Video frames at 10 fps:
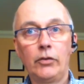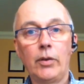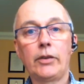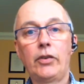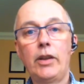
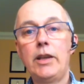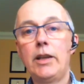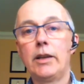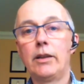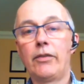So that's
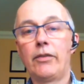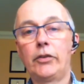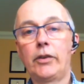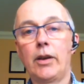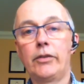the
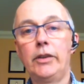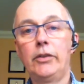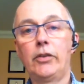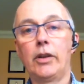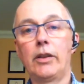face
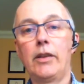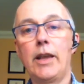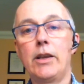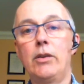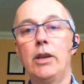coverings, and I
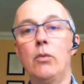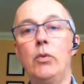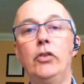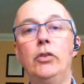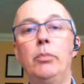think
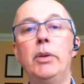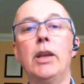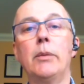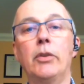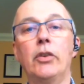we should
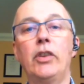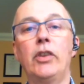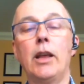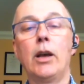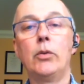be able to
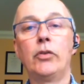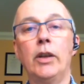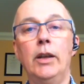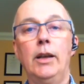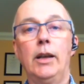see those
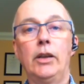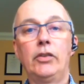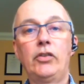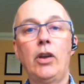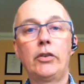
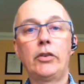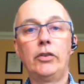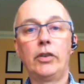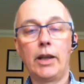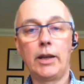
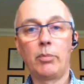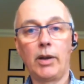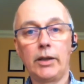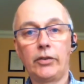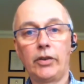starting to get in
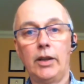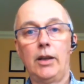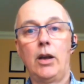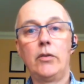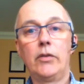place
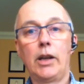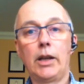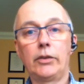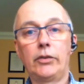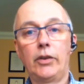over the
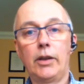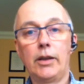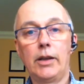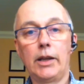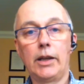next
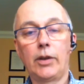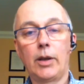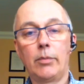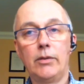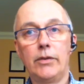
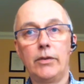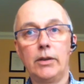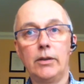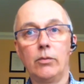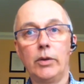couple
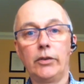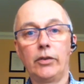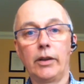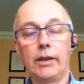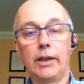of
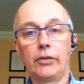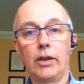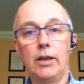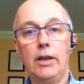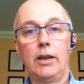weeks. And I think that's
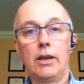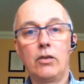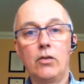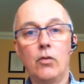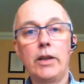a
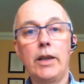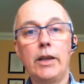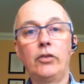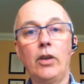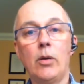great
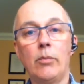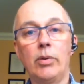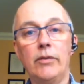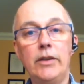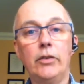
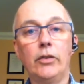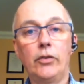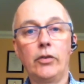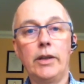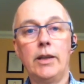example of
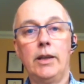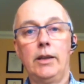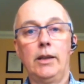industry